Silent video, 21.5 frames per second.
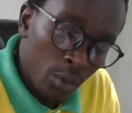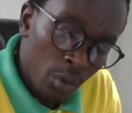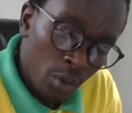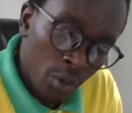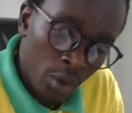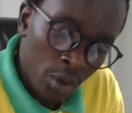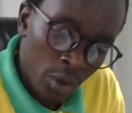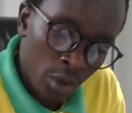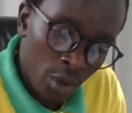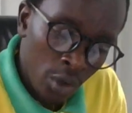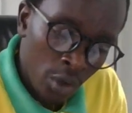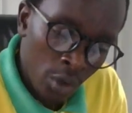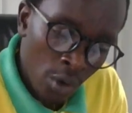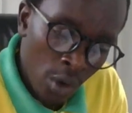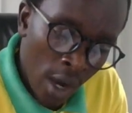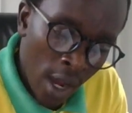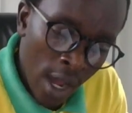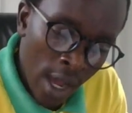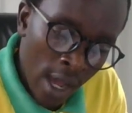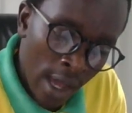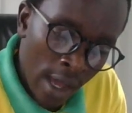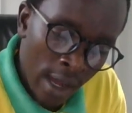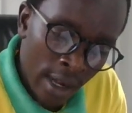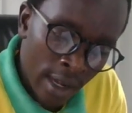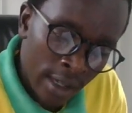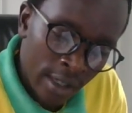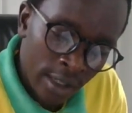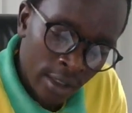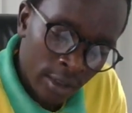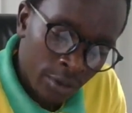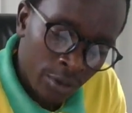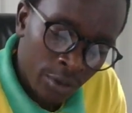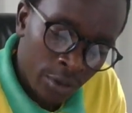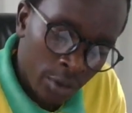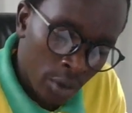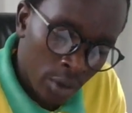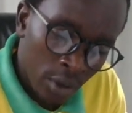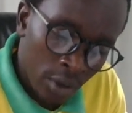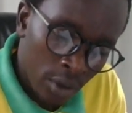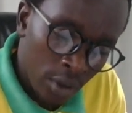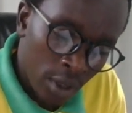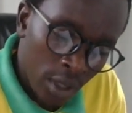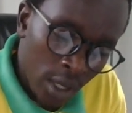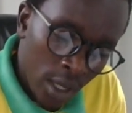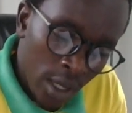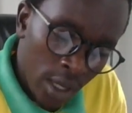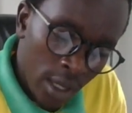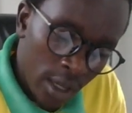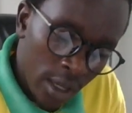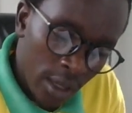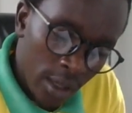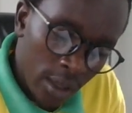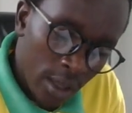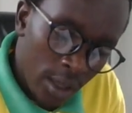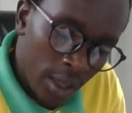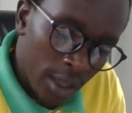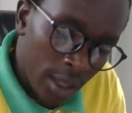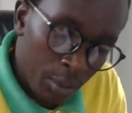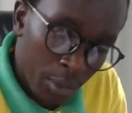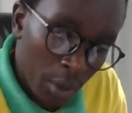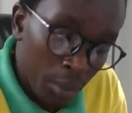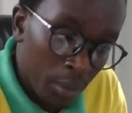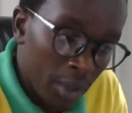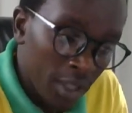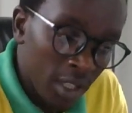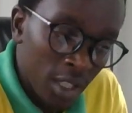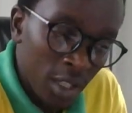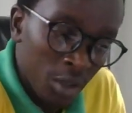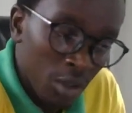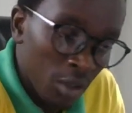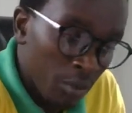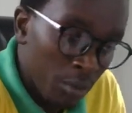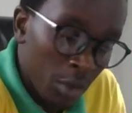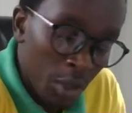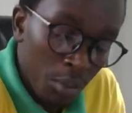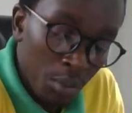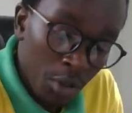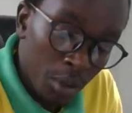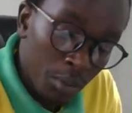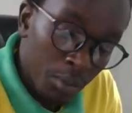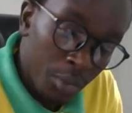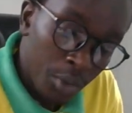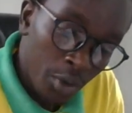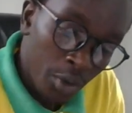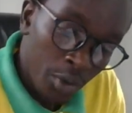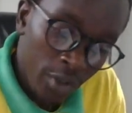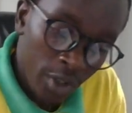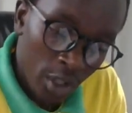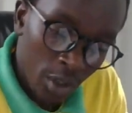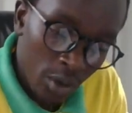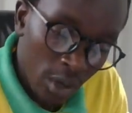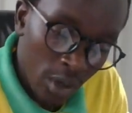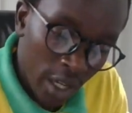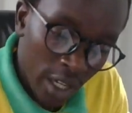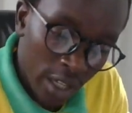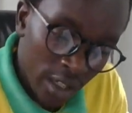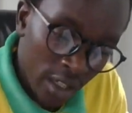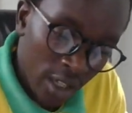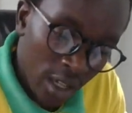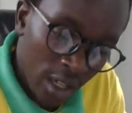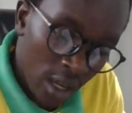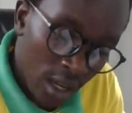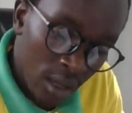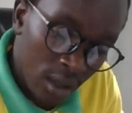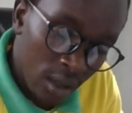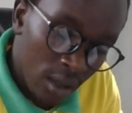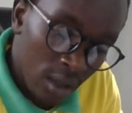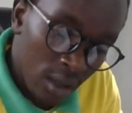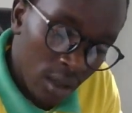you are learning for the purposes of maybe improving your career,